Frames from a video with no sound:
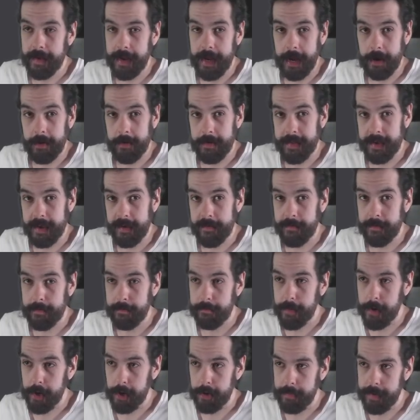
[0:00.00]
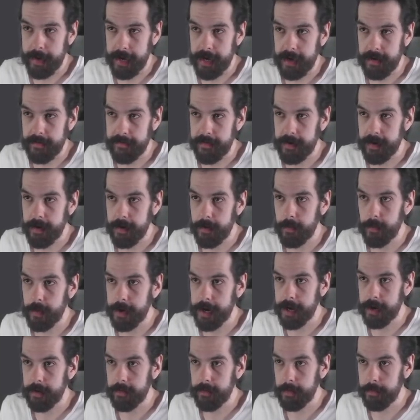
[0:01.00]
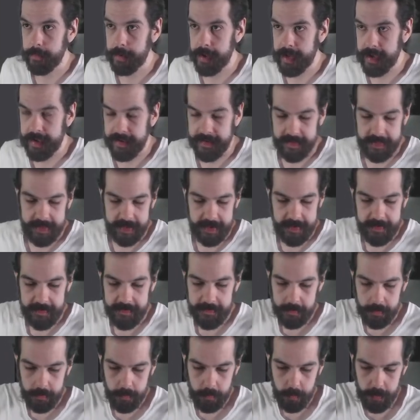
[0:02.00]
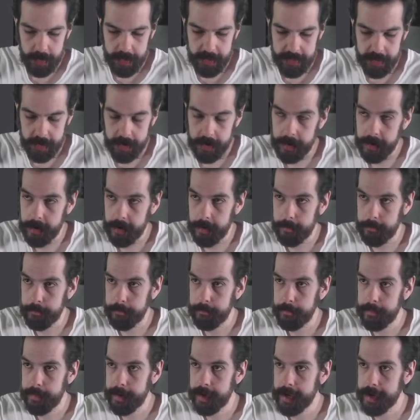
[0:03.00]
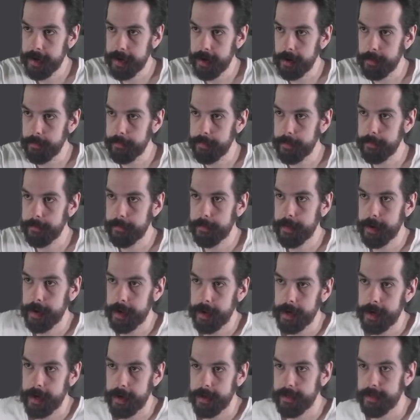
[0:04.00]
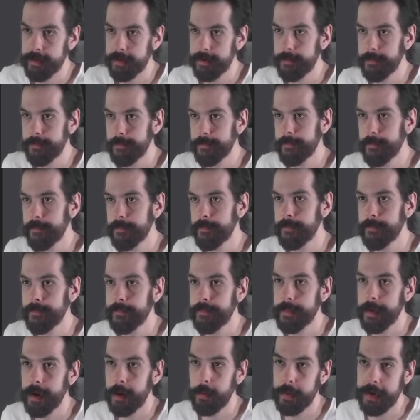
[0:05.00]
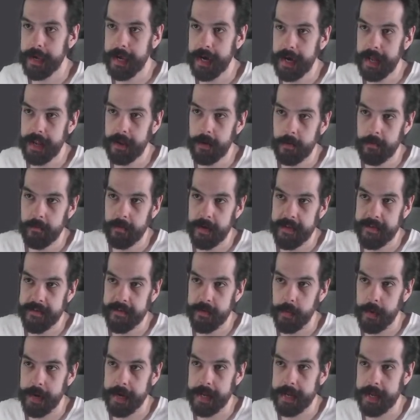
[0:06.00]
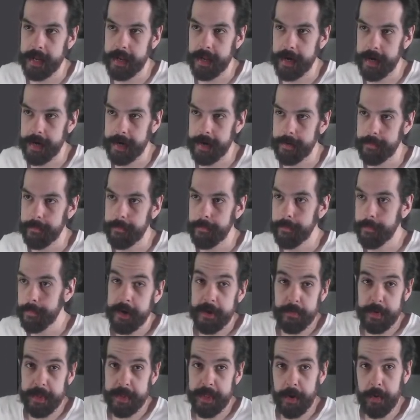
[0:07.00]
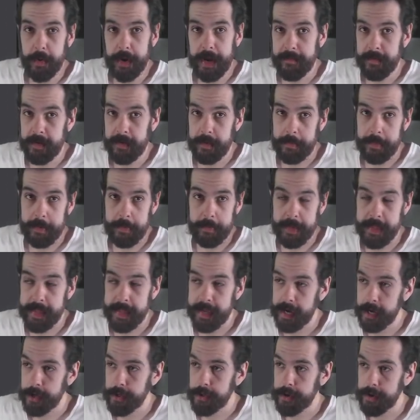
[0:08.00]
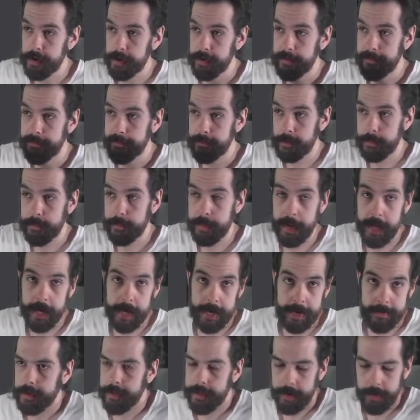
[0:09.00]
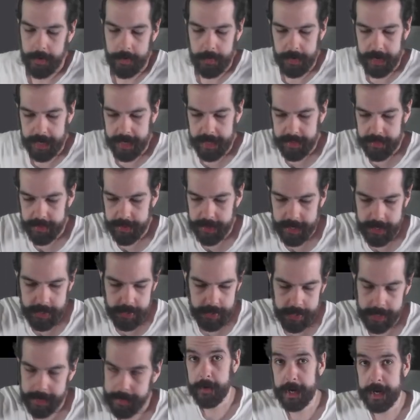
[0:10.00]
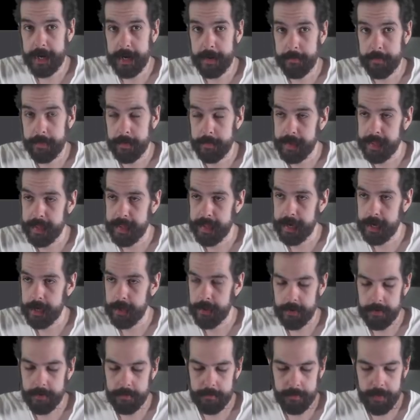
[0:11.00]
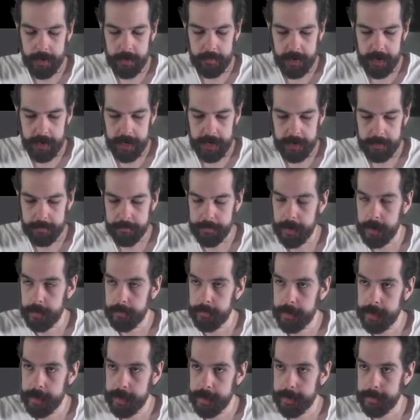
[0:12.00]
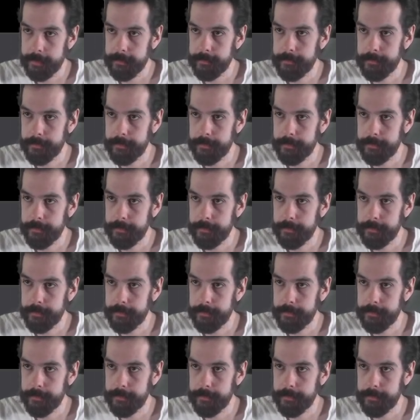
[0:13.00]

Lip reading: inheriting from mono behavior, we're going to replace this with our pickup class. And we get a little red squiggly line because we don't have an implementation for apply. So let's change it. Create an implementation by writing public